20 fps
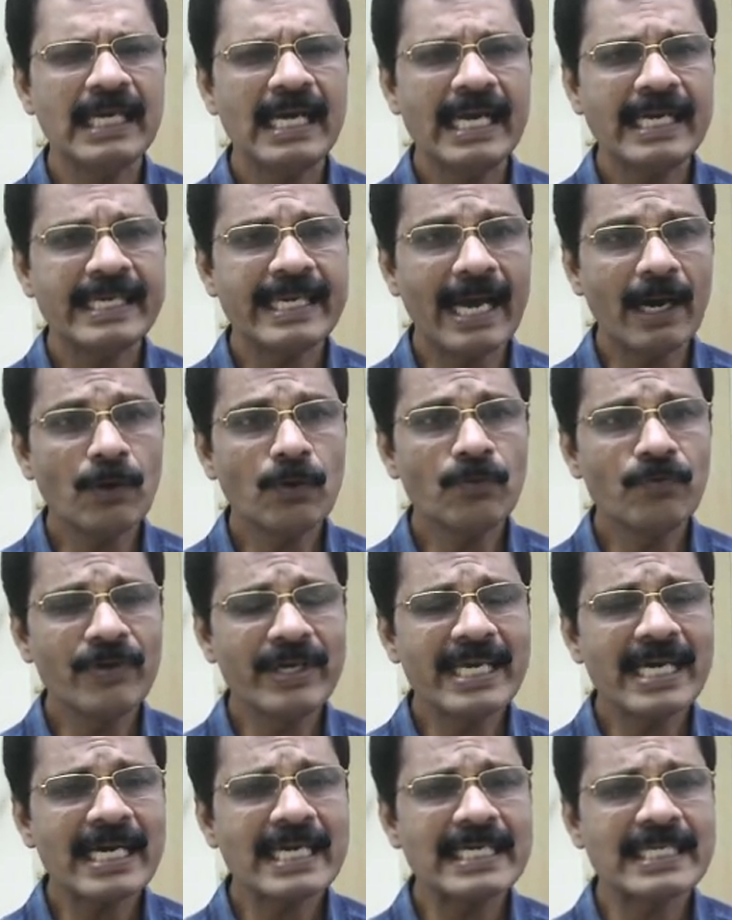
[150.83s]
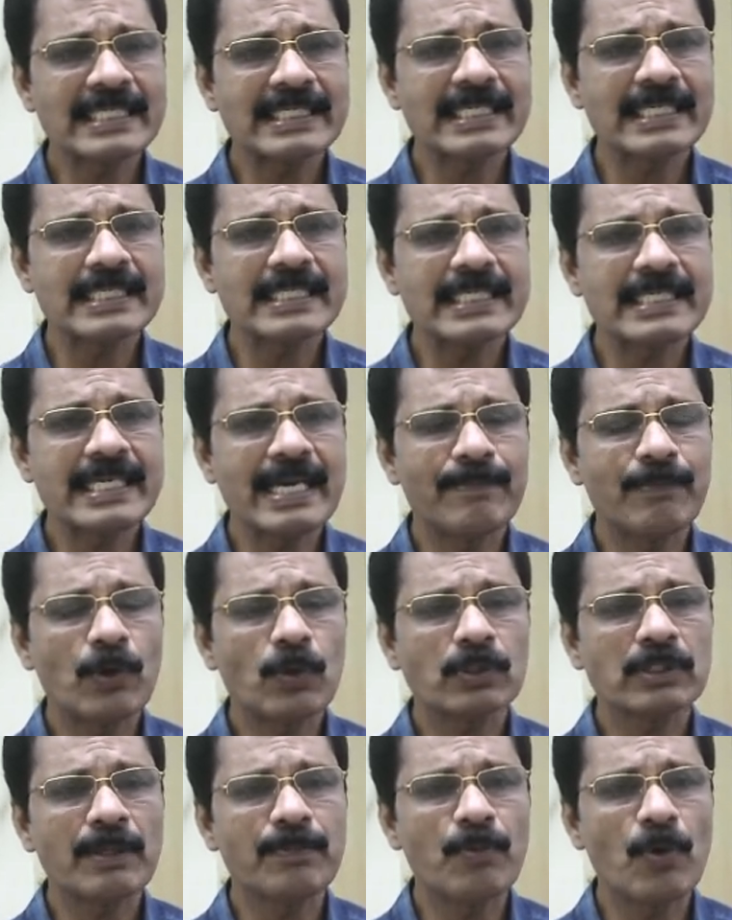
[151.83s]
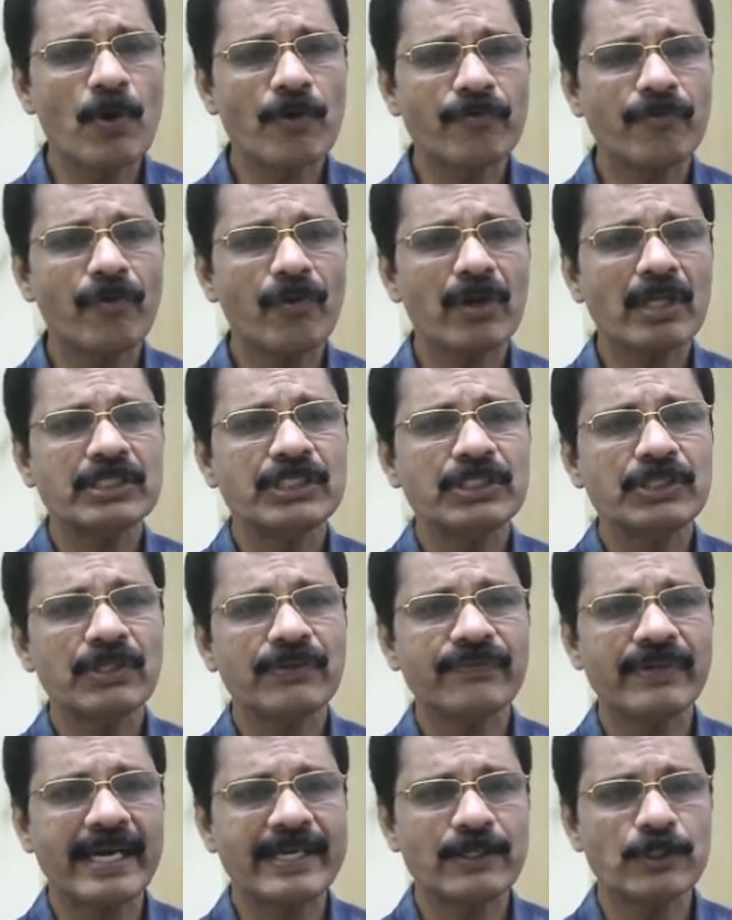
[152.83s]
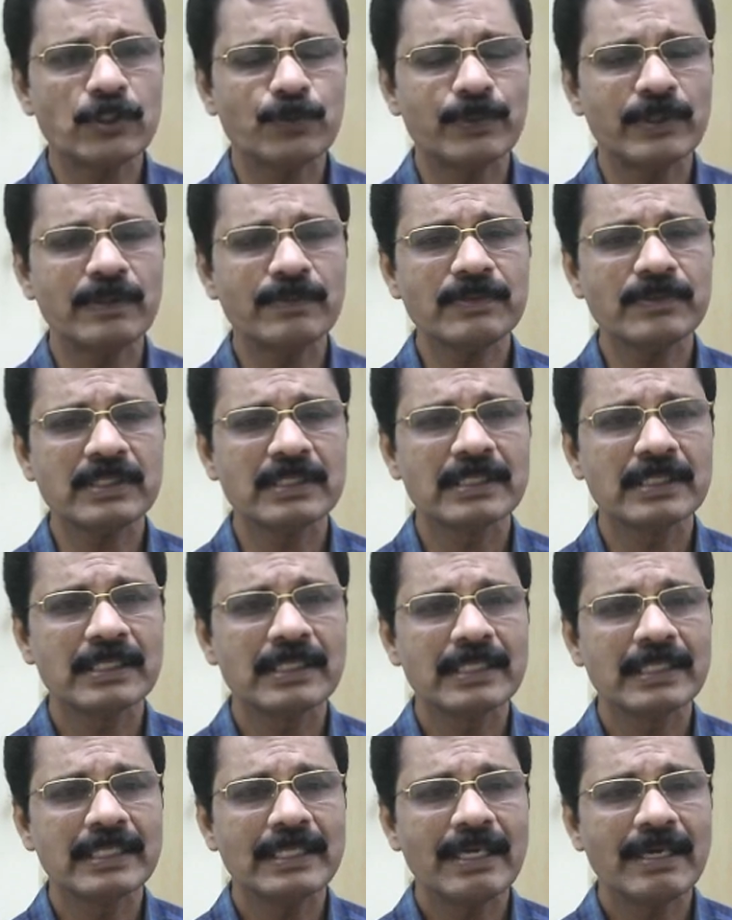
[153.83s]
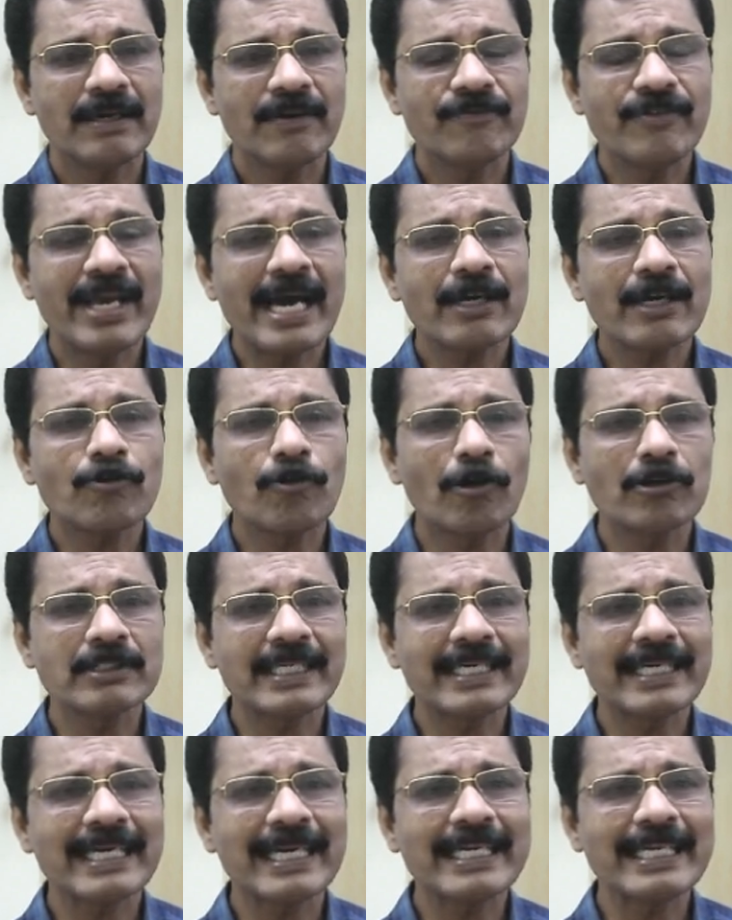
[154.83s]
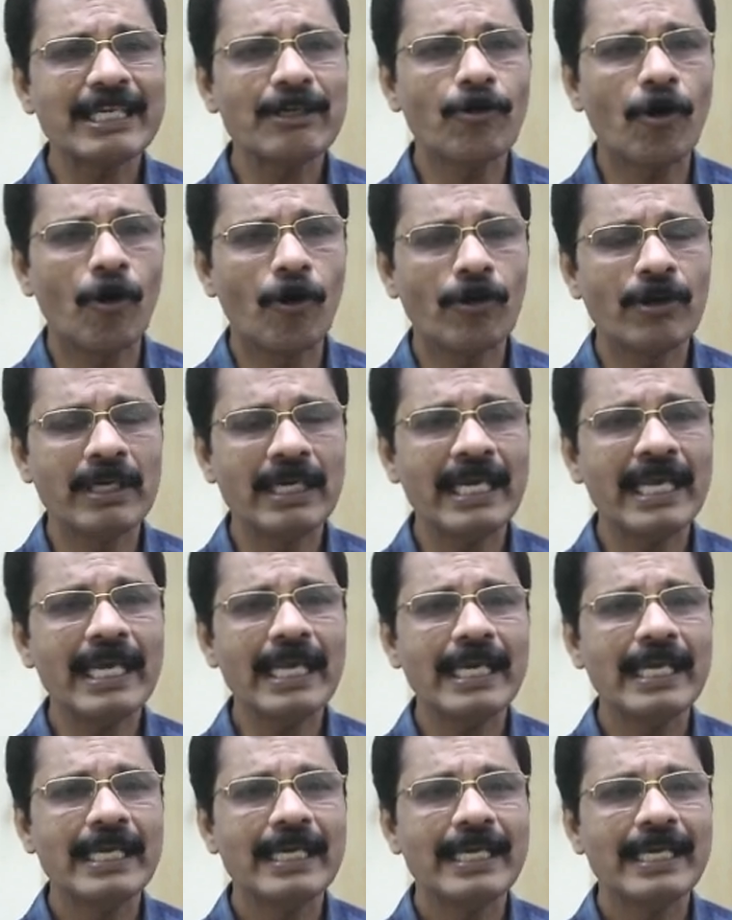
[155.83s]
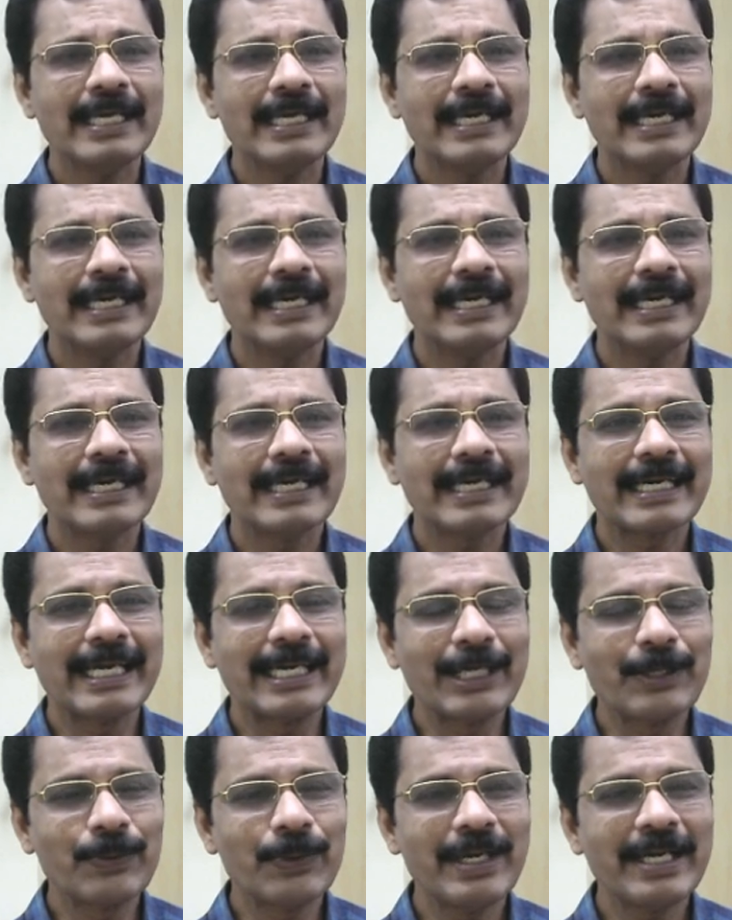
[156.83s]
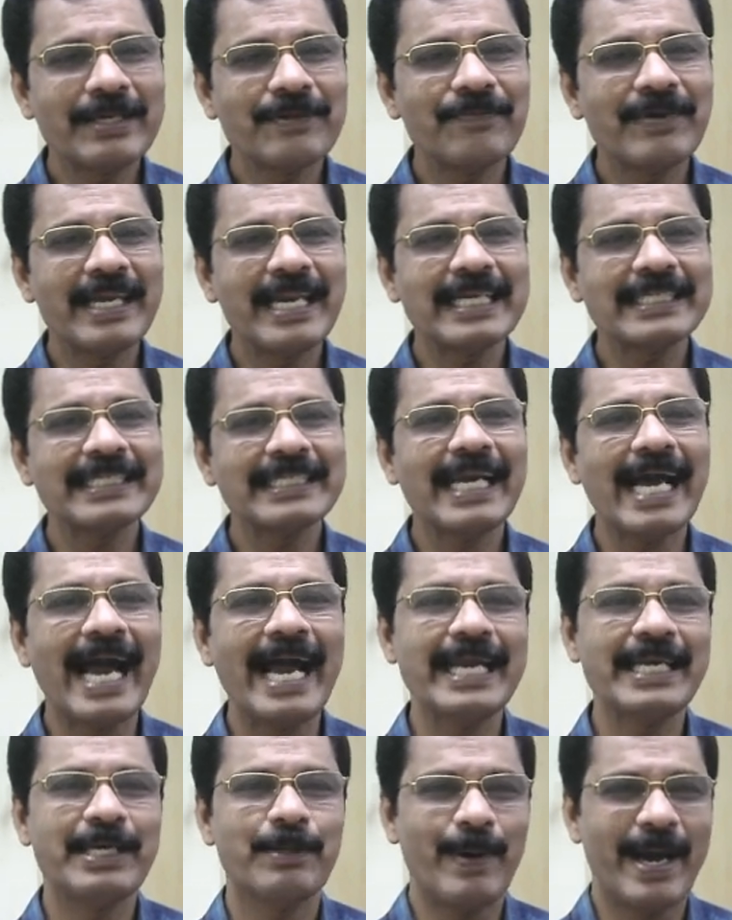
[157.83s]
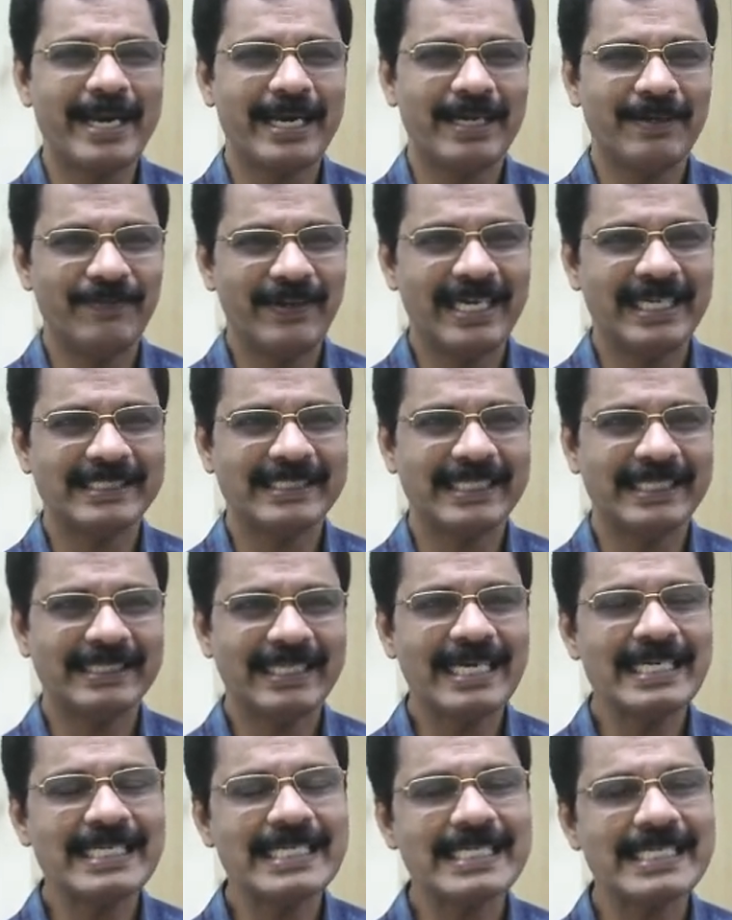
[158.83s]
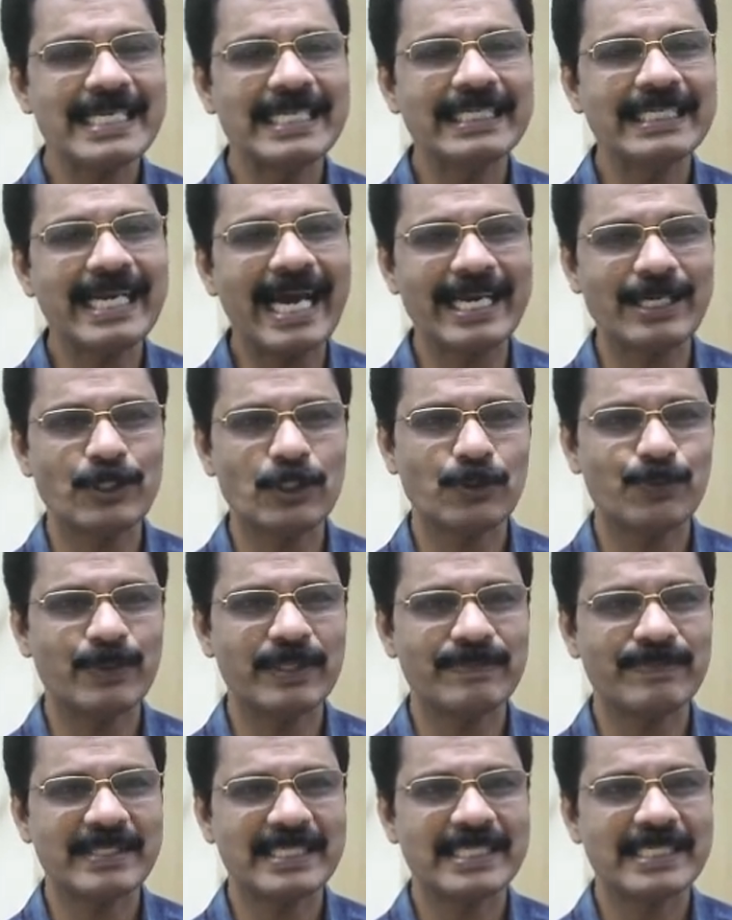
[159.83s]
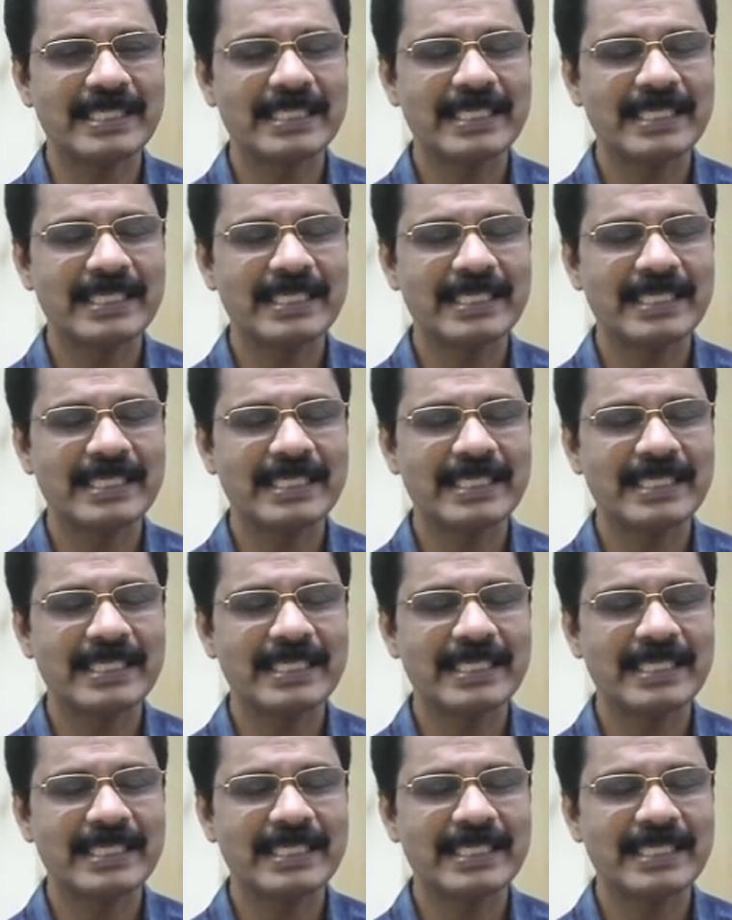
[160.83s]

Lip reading: Now we are discussing about the morphology of angiosperms. We are concentrating only reticulate venation and parallel venation, that is seen in angiosperms.